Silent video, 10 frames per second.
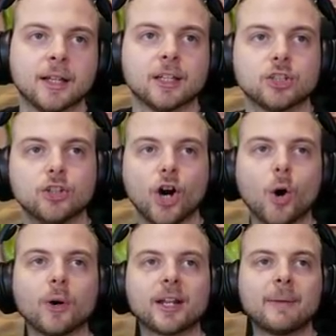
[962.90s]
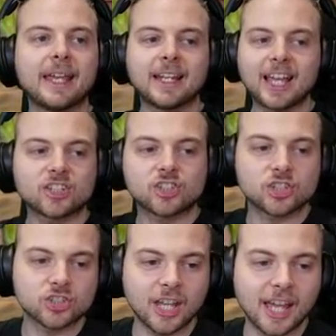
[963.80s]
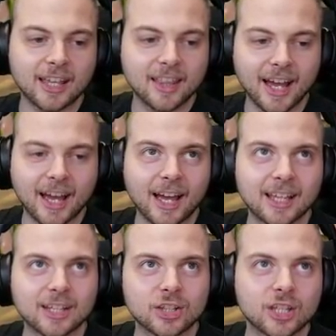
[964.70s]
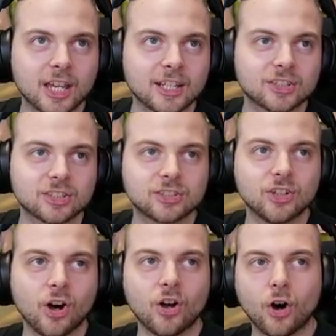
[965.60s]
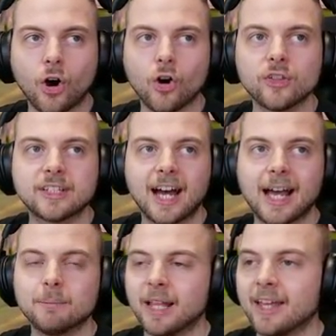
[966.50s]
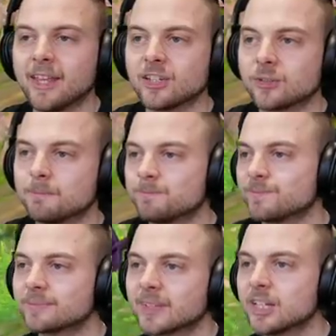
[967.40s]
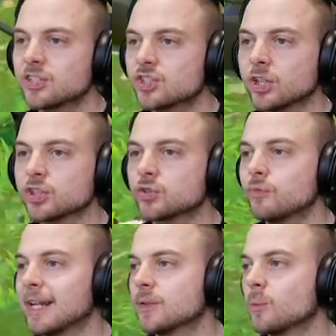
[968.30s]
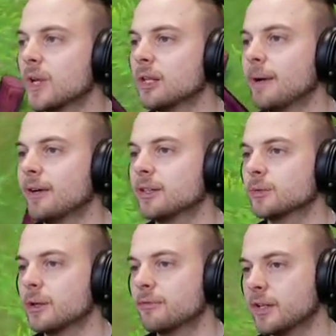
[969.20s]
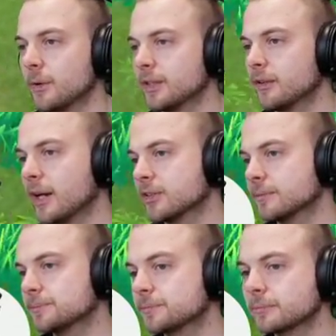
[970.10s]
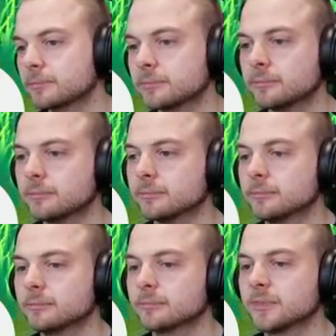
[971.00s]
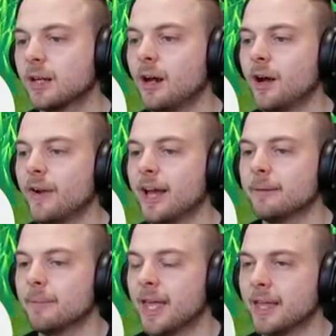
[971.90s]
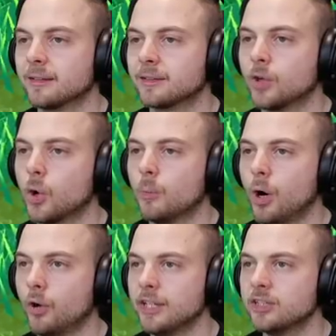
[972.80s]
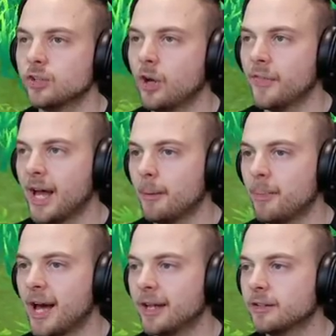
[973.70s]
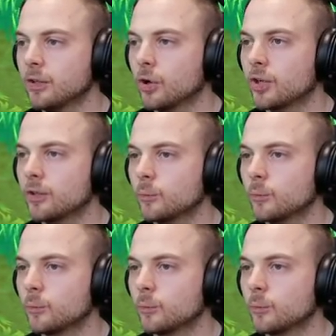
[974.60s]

You know what I mean? It's just, it, that, uh, it's not all the time like this. It's not just random wheelbarrows. What if I go in the grass? All right, mate. Come on, it's not that bad. Look,